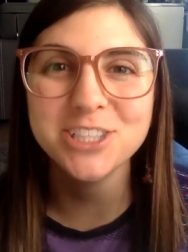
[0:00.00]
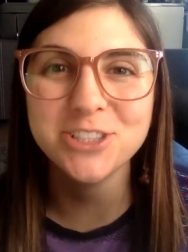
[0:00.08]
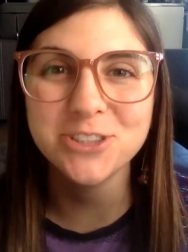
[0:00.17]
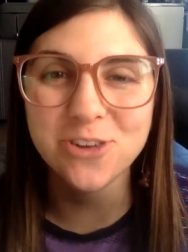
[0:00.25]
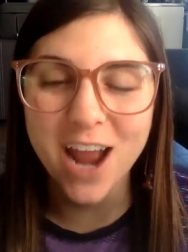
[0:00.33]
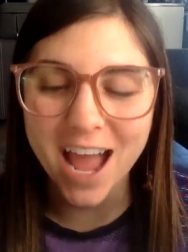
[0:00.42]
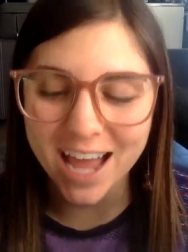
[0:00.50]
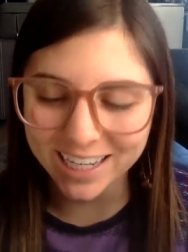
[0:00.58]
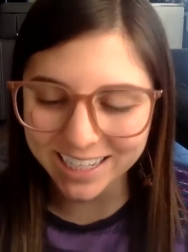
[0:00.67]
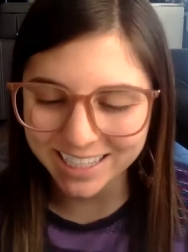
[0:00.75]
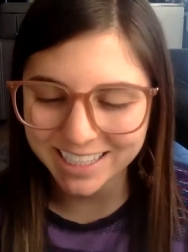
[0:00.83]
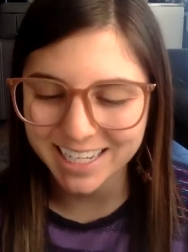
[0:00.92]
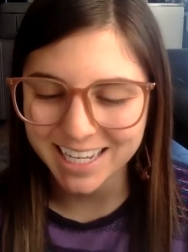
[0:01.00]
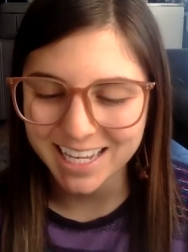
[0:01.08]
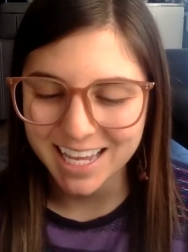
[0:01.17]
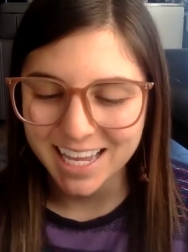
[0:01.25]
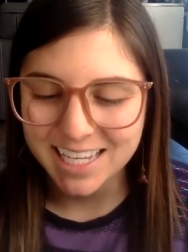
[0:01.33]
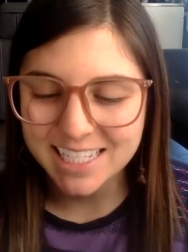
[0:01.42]
Drag.
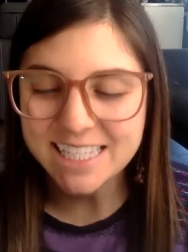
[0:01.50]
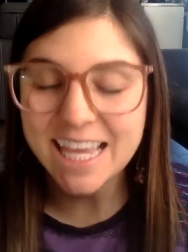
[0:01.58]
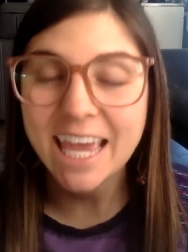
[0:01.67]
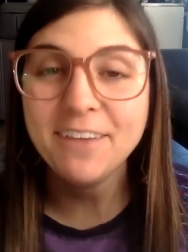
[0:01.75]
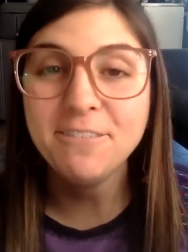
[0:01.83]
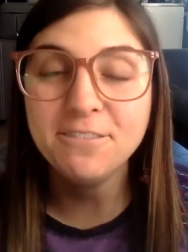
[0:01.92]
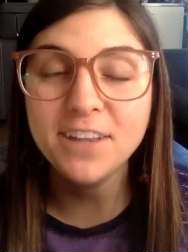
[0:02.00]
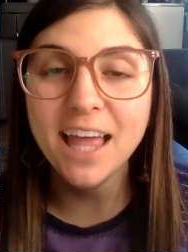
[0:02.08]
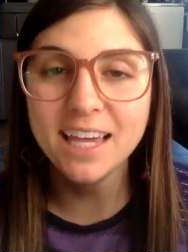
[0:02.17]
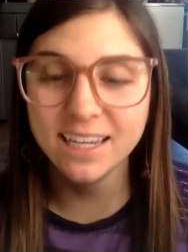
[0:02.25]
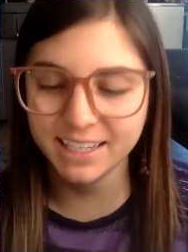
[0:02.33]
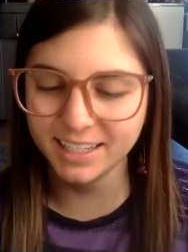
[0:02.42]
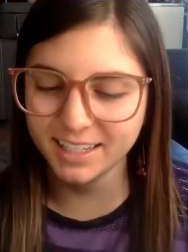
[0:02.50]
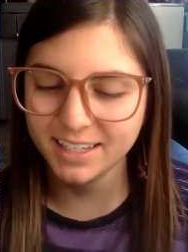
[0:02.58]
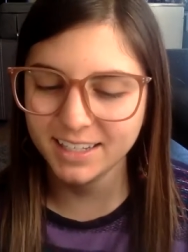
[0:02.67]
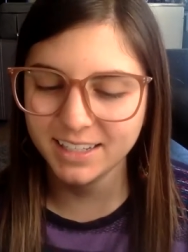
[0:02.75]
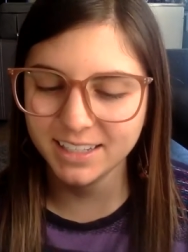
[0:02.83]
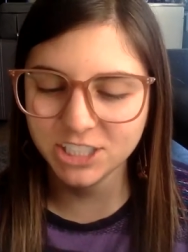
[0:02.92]
Say fleck.
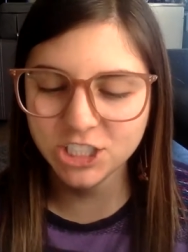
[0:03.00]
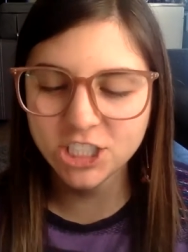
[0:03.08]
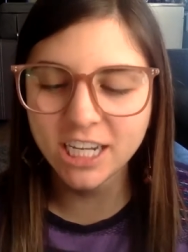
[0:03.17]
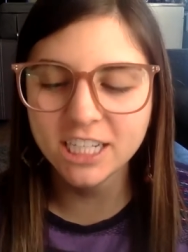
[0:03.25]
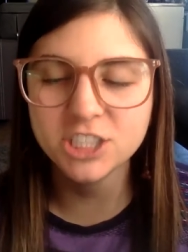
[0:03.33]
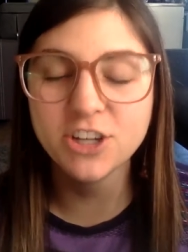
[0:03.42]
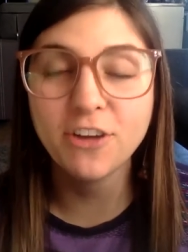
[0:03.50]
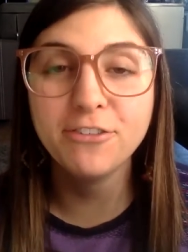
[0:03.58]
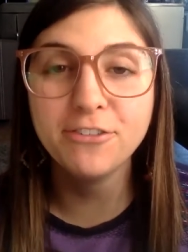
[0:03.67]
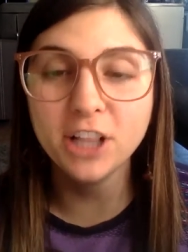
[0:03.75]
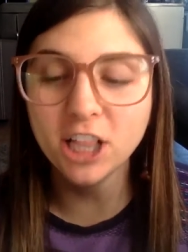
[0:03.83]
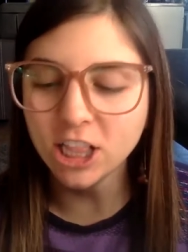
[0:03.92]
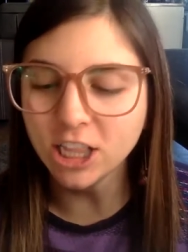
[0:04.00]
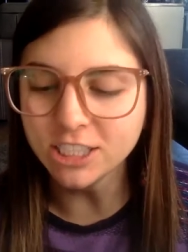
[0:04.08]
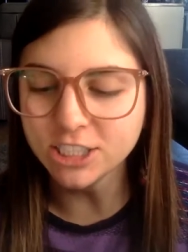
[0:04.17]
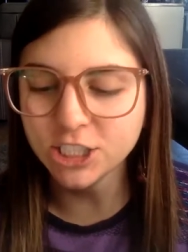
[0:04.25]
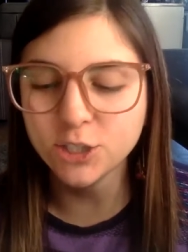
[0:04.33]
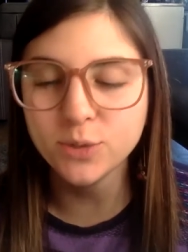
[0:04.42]
Change
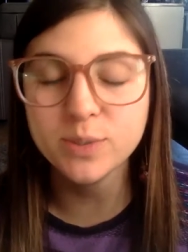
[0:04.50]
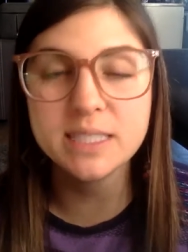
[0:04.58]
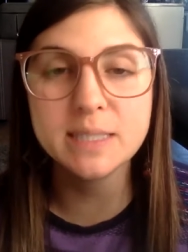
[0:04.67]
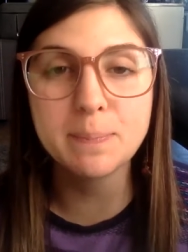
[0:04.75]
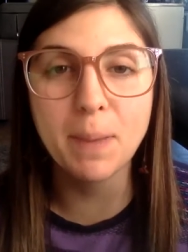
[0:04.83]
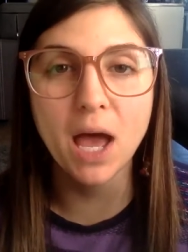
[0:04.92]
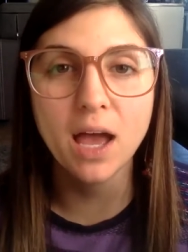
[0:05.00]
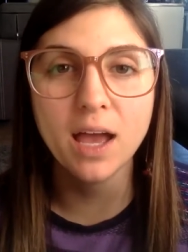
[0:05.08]
full to sp.